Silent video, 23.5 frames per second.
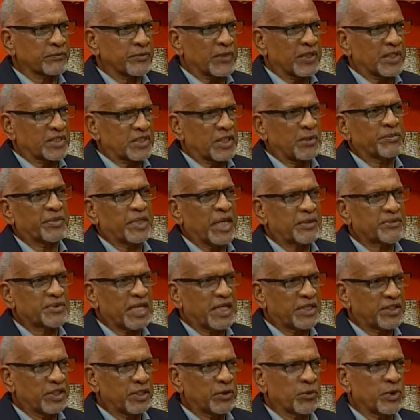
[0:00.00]
Sometimes I
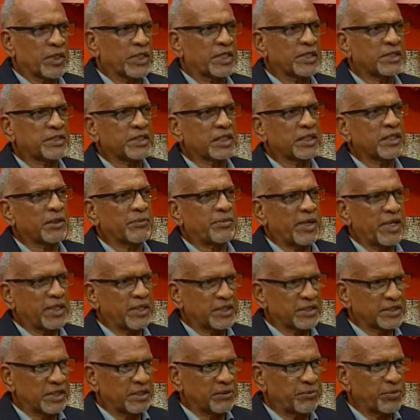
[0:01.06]
think we can take the
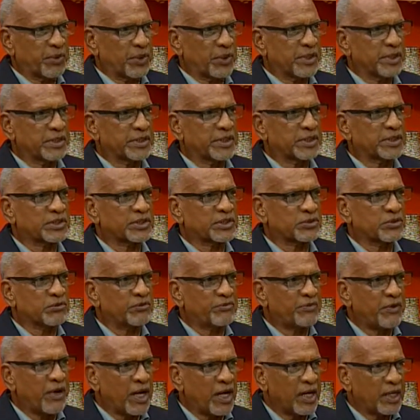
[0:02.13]
partisan politics too
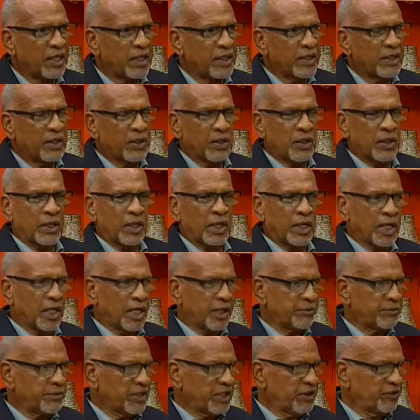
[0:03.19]
far.
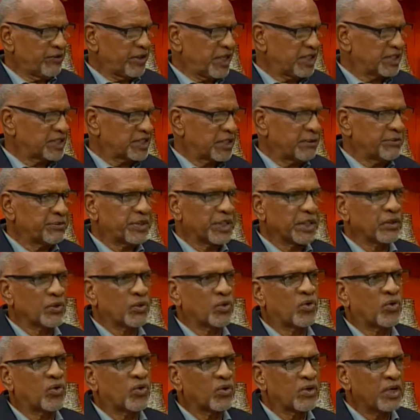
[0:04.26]
If there's something
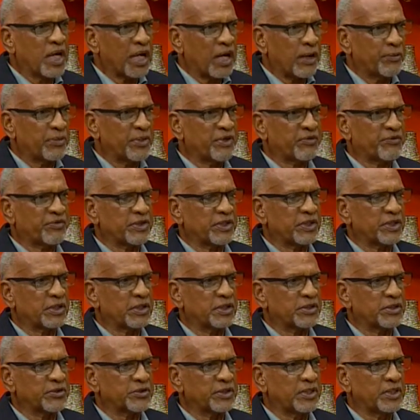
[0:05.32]
good happening for the
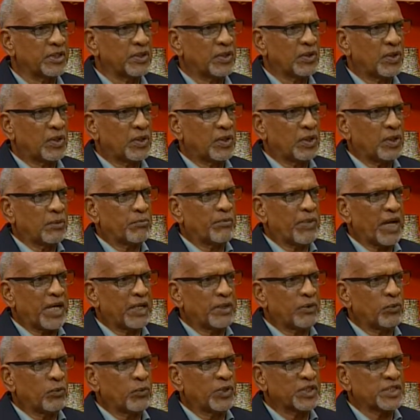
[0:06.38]
country, by
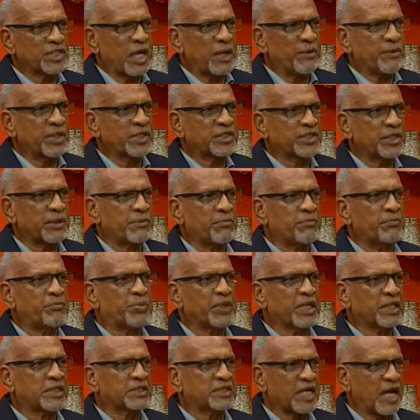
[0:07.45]
which I mean some
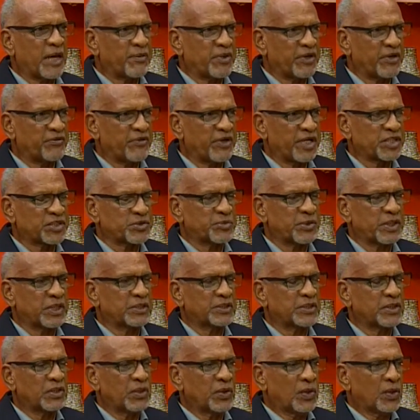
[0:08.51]
big-time investment,
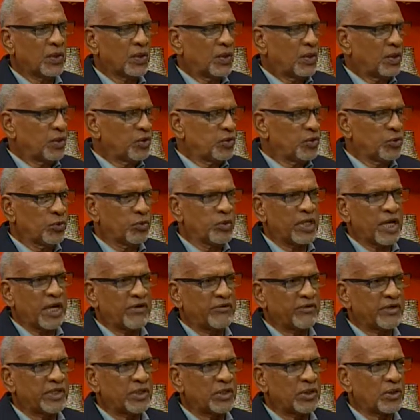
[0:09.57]
do we have
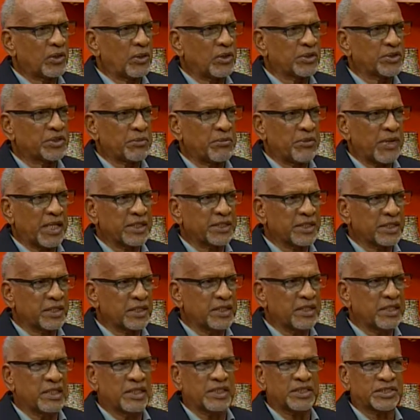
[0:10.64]
an automatic
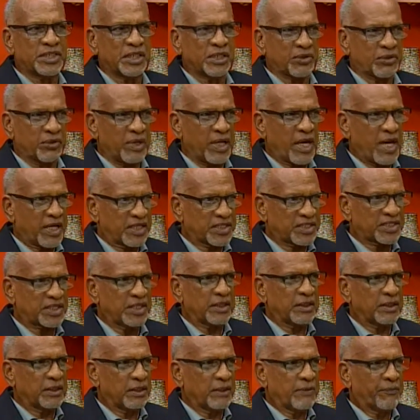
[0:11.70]
knee-jerk
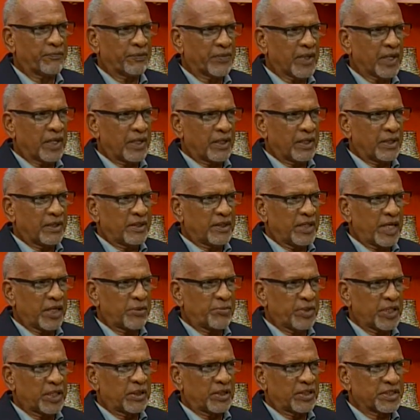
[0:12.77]
reaction that
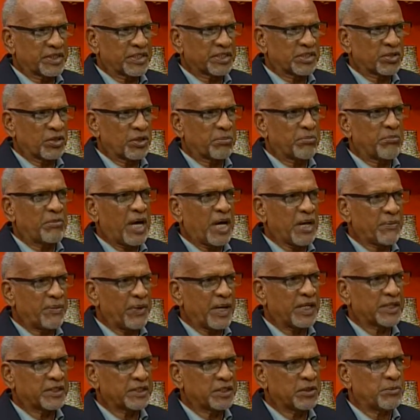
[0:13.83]
because it's not my
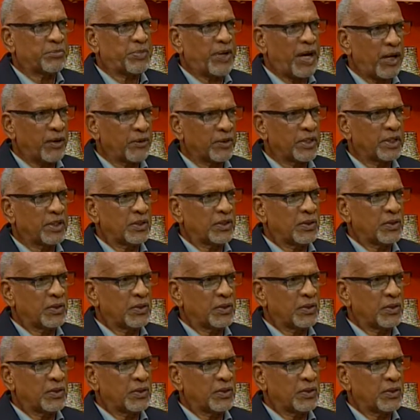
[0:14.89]
party in power,